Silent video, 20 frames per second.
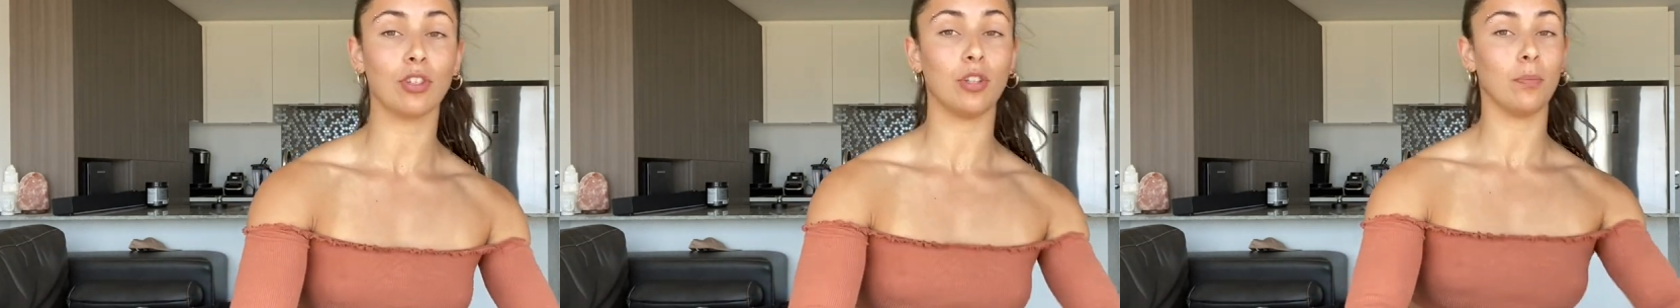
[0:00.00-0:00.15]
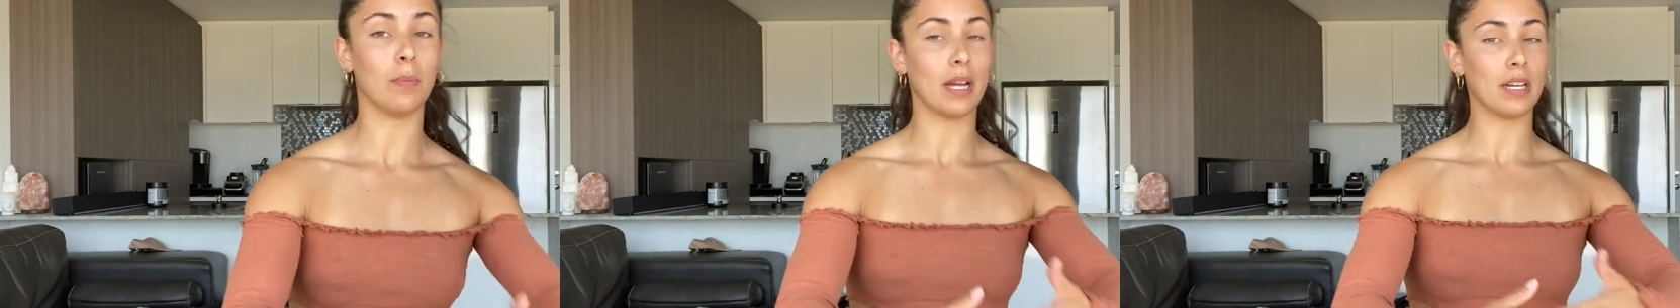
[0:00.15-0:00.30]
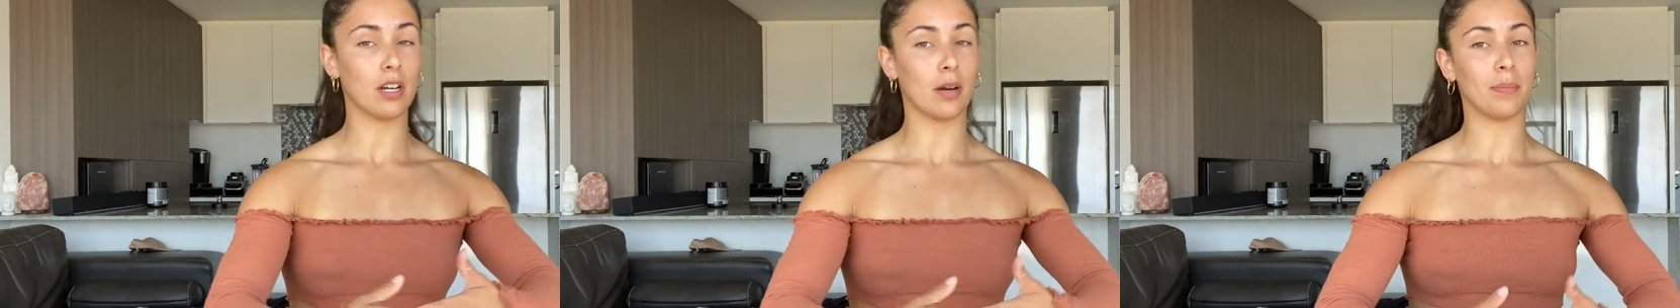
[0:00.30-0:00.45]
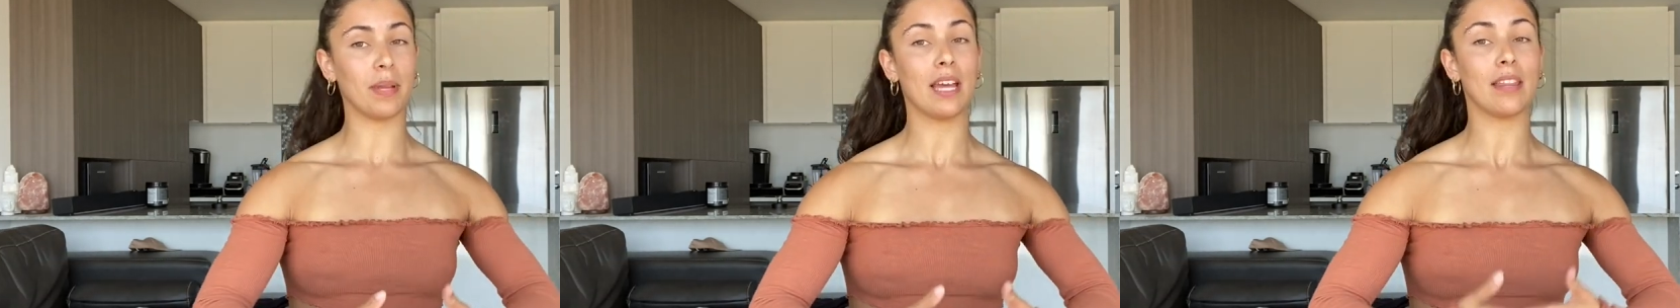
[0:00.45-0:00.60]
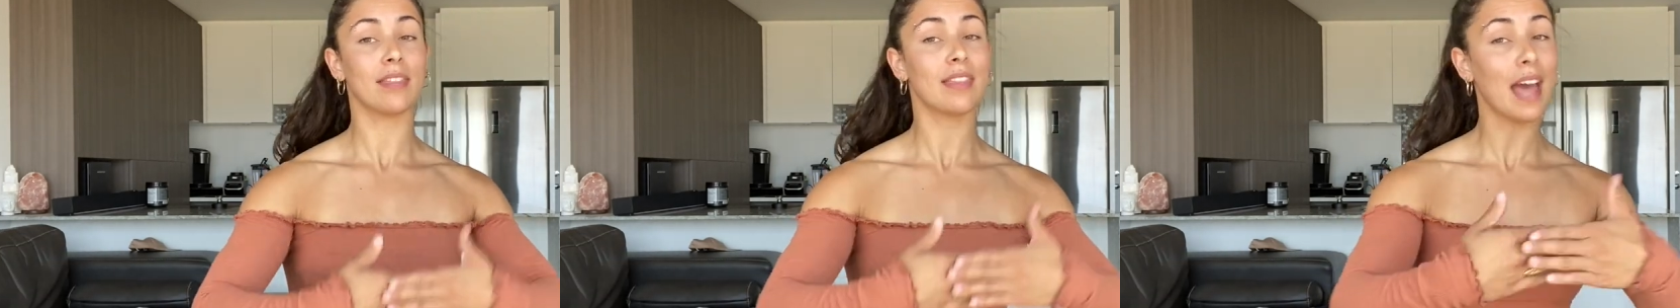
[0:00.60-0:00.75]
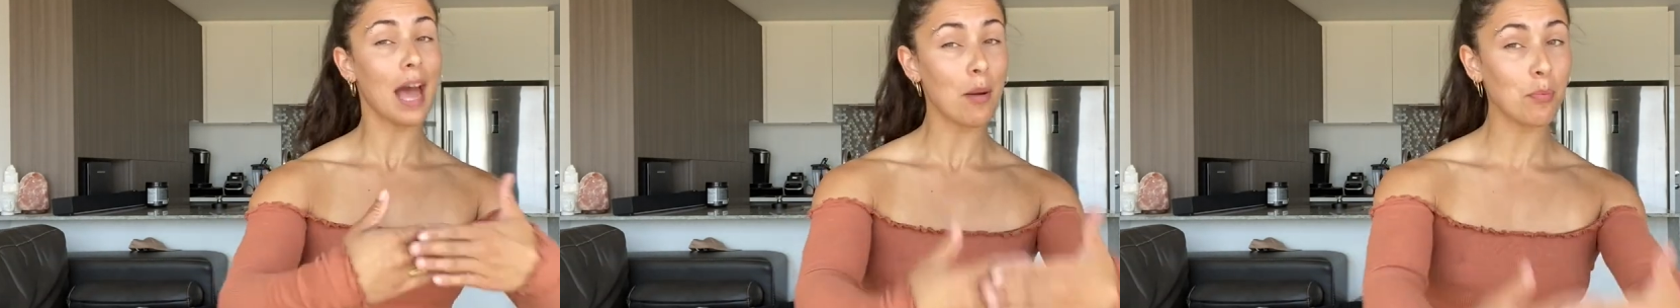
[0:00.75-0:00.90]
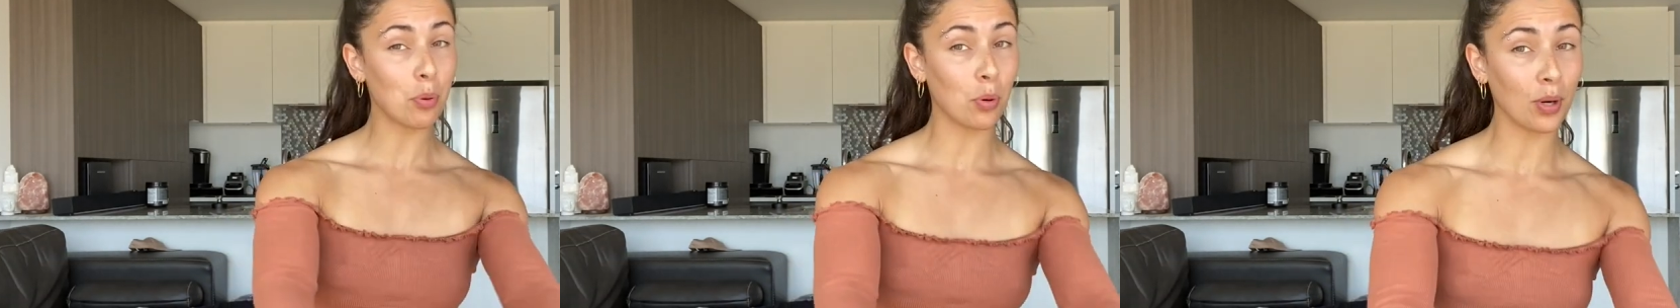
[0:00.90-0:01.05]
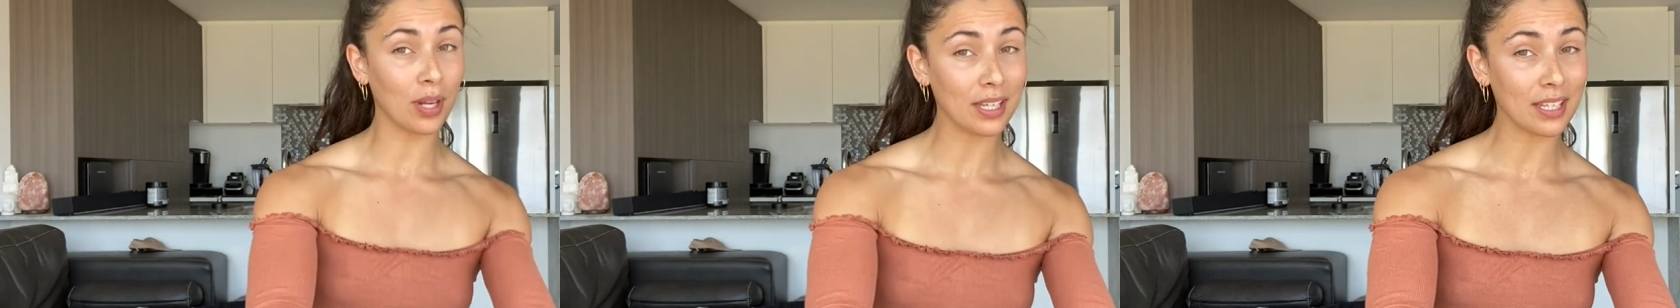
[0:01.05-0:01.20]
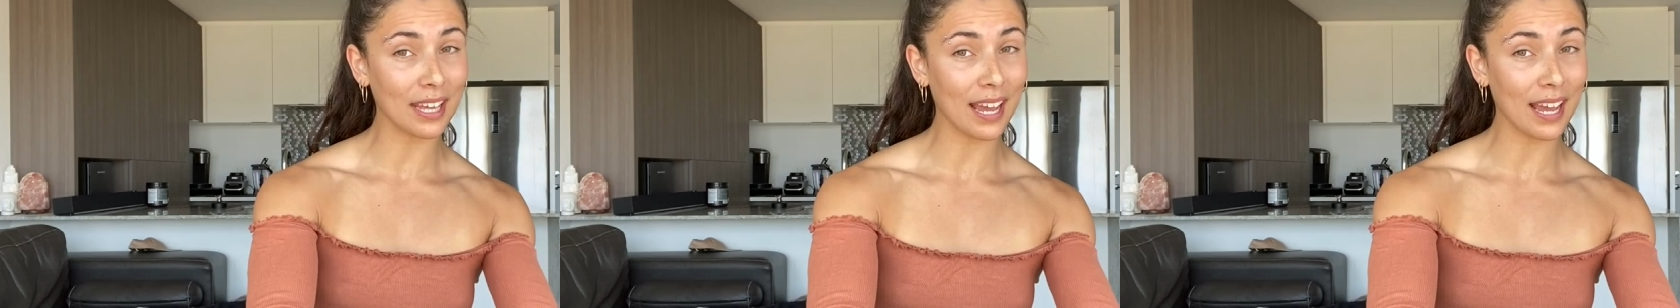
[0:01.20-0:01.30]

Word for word: You might not be at that point